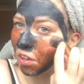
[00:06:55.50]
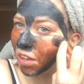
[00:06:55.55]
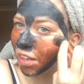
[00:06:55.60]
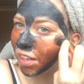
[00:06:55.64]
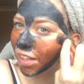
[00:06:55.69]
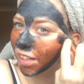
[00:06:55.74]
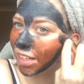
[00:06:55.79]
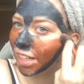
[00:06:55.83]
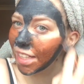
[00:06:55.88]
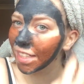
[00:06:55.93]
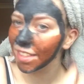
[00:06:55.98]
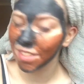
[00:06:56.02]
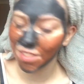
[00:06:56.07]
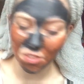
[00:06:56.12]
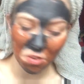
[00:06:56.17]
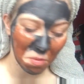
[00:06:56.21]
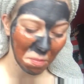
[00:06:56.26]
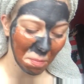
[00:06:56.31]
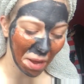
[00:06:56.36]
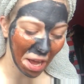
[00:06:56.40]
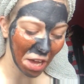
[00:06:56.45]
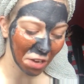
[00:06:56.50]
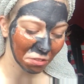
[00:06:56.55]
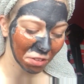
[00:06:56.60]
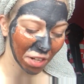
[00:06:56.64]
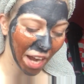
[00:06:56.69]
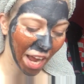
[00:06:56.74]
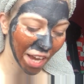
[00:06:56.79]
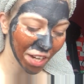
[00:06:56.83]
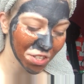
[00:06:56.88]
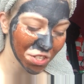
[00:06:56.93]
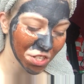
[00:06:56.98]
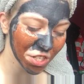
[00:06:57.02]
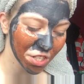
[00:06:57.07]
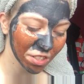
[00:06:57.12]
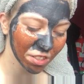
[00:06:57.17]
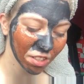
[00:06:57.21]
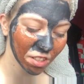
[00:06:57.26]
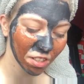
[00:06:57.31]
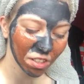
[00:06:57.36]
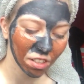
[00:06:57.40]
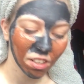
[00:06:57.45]
like an instant bad
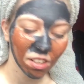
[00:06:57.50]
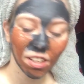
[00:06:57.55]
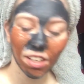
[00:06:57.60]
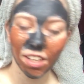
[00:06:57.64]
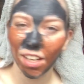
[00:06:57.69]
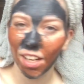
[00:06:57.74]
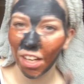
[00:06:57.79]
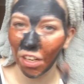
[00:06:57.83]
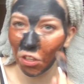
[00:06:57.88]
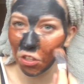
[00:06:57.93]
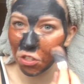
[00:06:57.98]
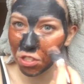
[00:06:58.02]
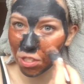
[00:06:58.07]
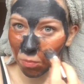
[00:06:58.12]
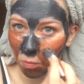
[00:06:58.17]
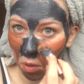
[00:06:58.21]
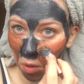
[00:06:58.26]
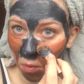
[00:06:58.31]
reaction, and I just